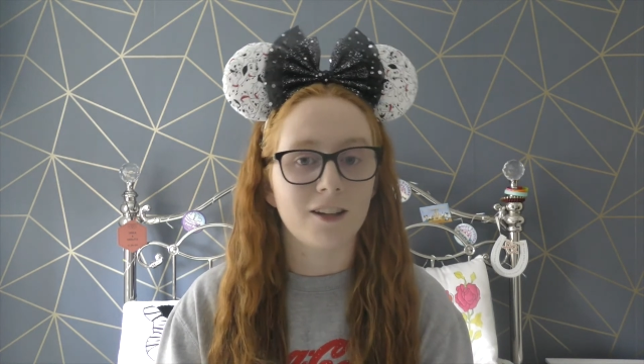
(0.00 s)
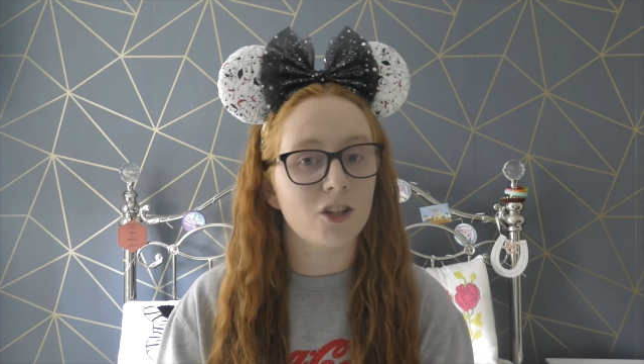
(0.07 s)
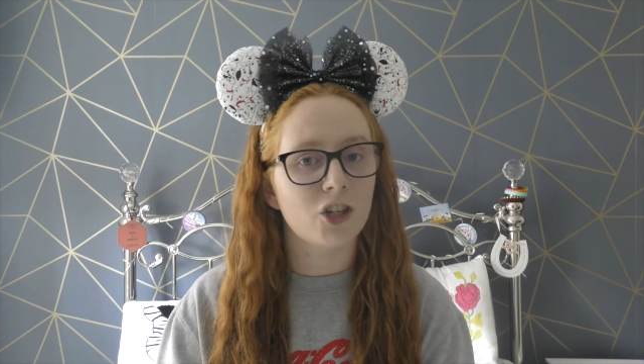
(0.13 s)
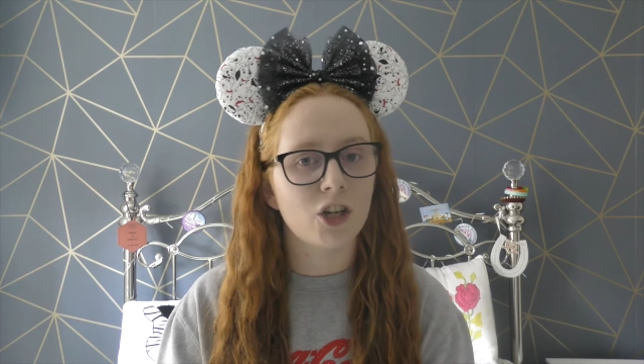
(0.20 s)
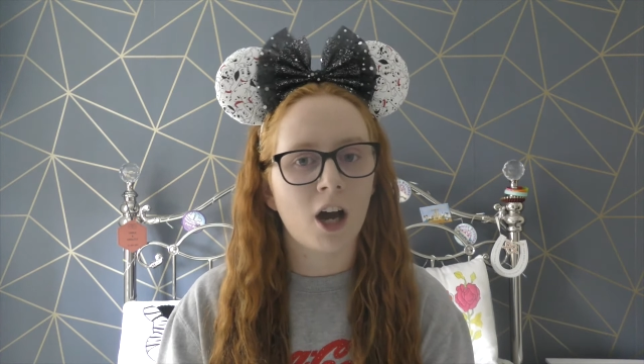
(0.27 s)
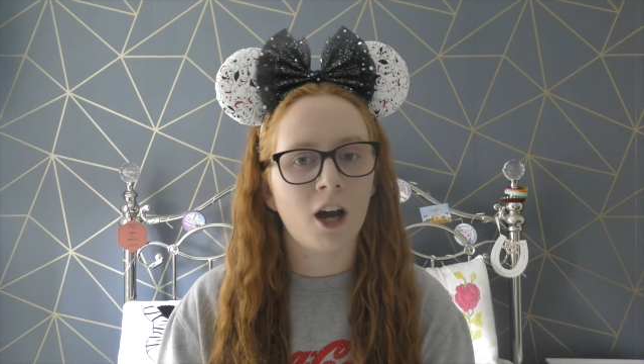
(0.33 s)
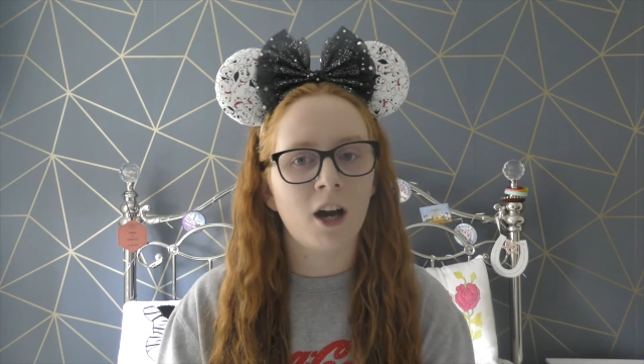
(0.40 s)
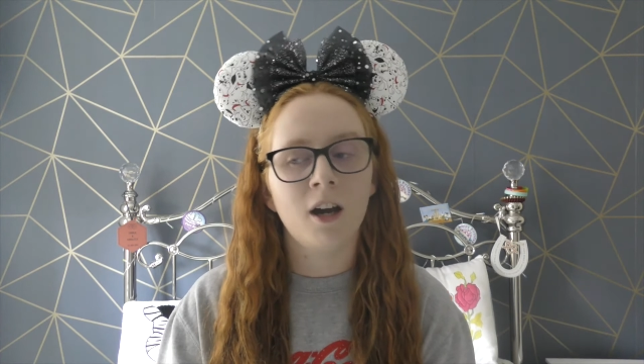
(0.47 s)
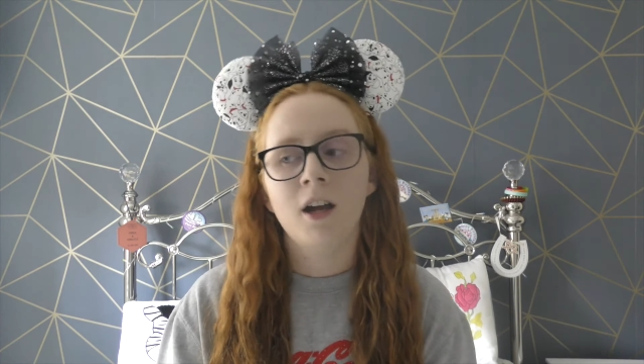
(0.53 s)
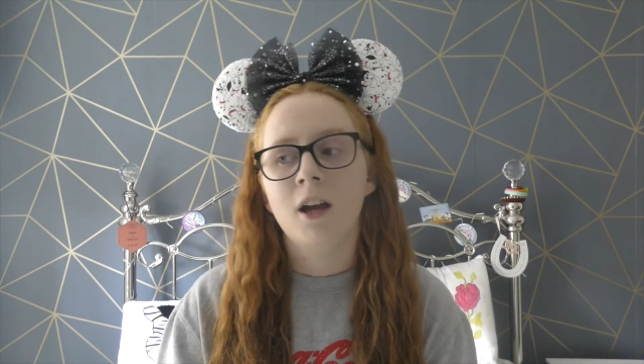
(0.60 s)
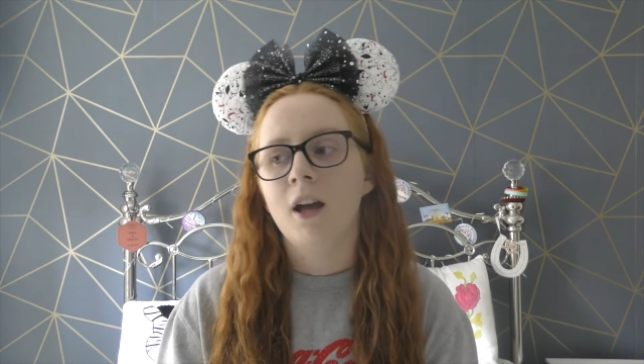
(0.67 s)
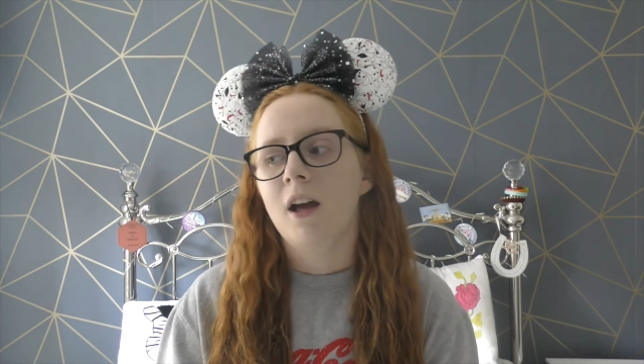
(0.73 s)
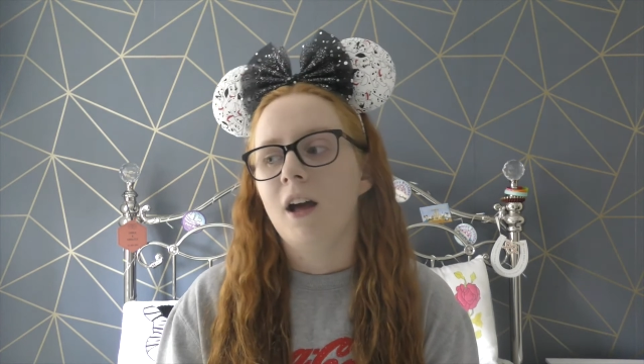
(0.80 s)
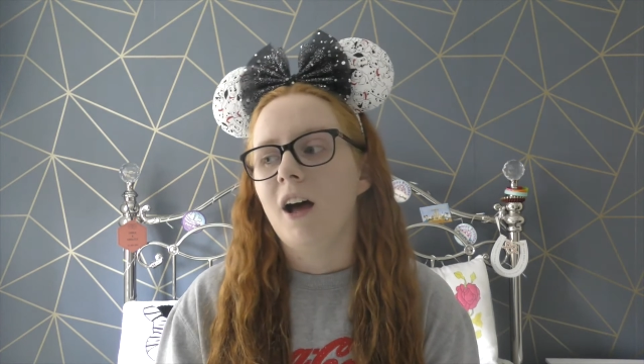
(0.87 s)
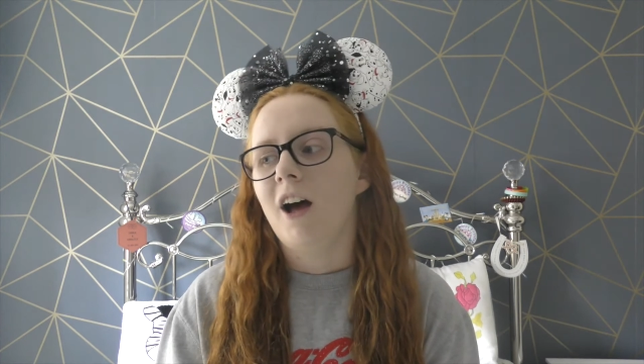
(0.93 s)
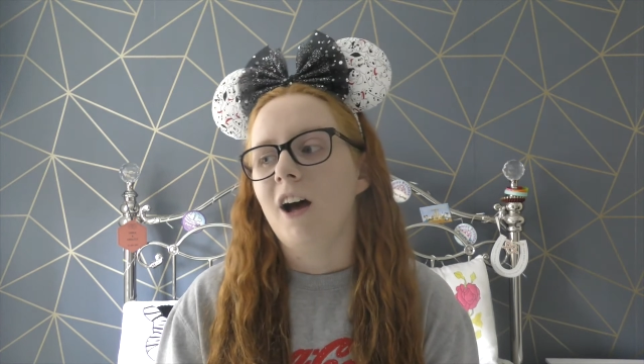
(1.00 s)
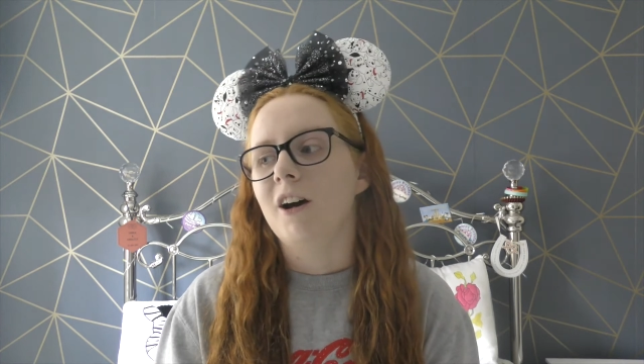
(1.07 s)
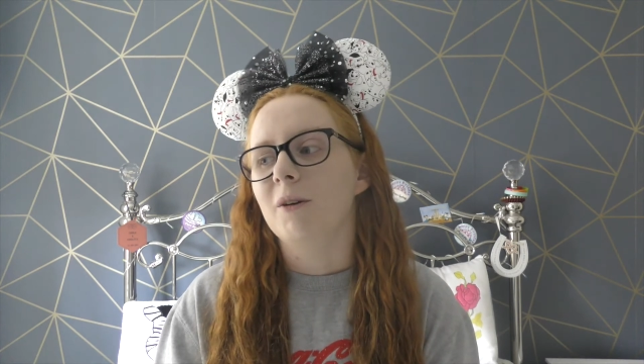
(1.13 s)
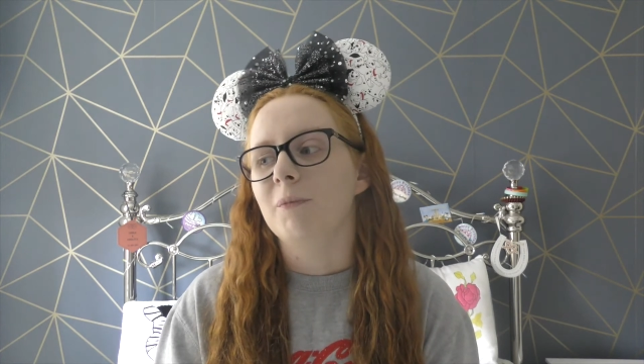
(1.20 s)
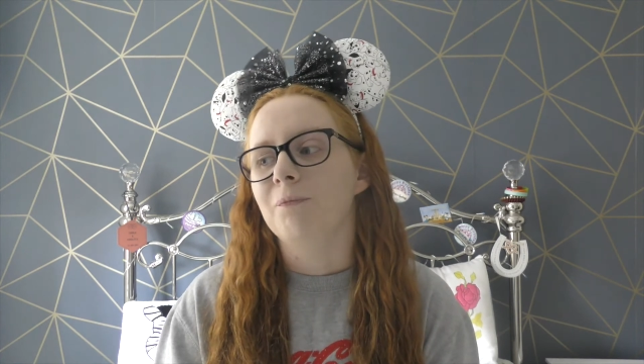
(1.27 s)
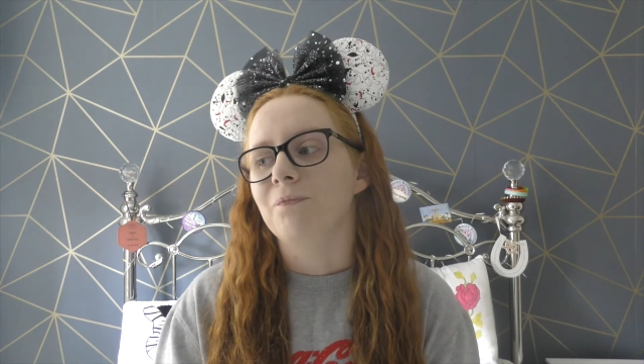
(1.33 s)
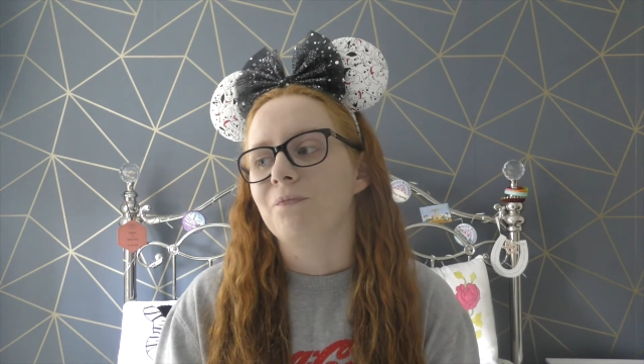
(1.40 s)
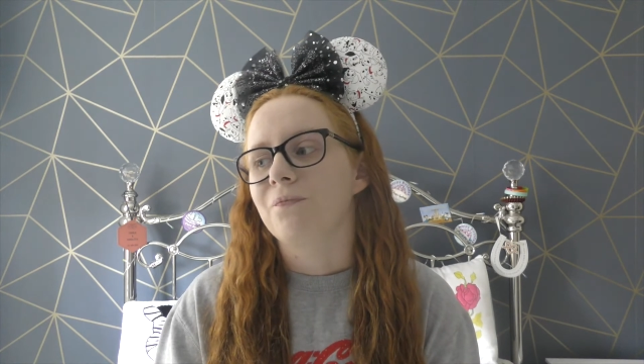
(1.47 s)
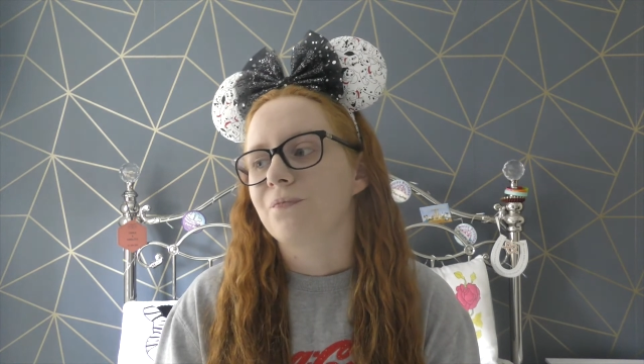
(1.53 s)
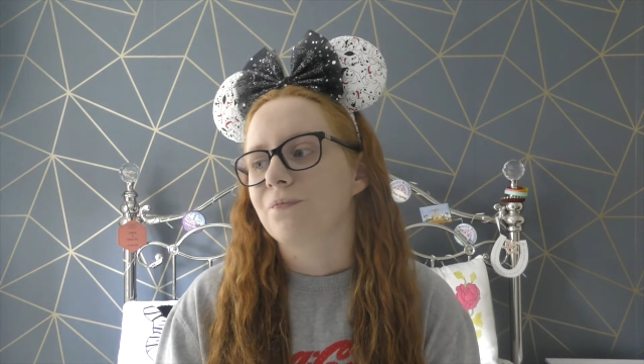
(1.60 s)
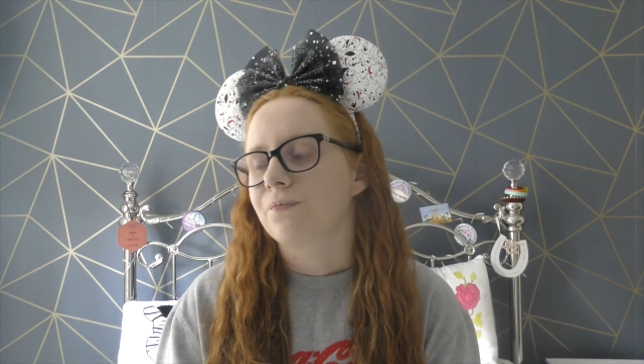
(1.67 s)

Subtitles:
shut. So